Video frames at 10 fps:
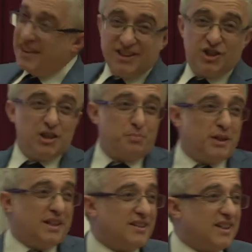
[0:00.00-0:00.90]

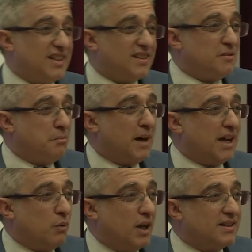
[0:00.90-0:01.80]
GDP increase, my
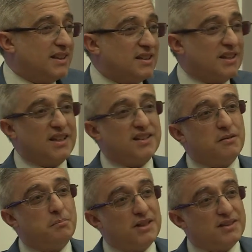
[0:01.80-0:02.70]
wealth increase,
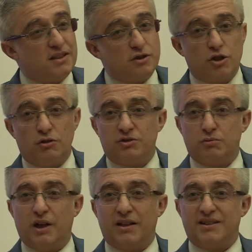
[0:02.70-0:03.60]
Mr. Jones'
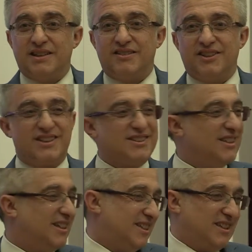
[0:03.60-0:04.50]
wealth increase.
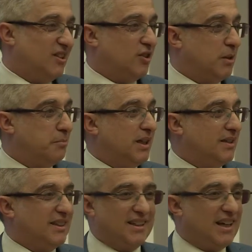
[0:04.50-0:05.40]
Not a big
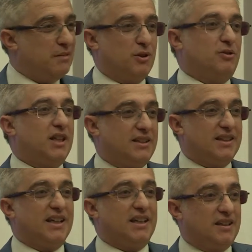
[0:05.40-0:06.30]
deal. I'm not getting
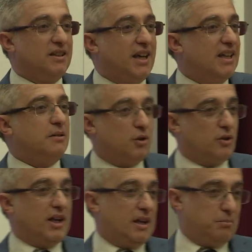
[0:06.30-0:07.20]
any more
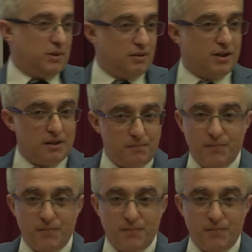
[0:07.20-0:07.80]
happy. Okay?